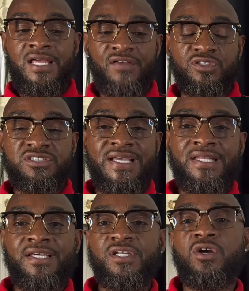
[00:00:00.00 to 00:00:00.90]
if you're
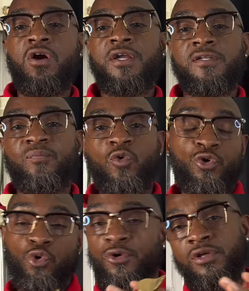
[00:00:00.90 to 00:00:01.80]
standing in the garden or
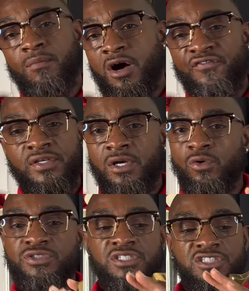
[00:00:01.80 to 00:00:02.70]
you're on the Amalfi
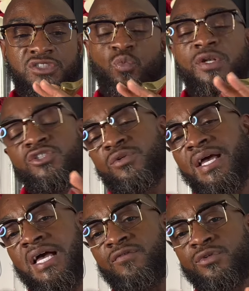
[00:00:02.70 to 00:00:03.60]
Coast, this is one that you
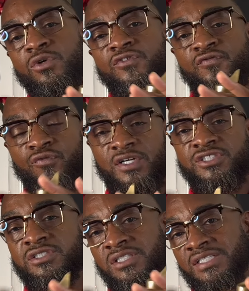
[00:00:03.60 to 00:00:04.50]
have on your
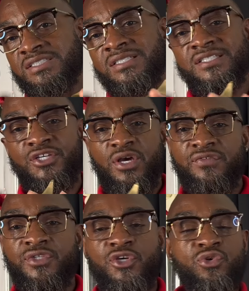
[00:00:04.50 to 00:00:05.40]
fresh list year after year,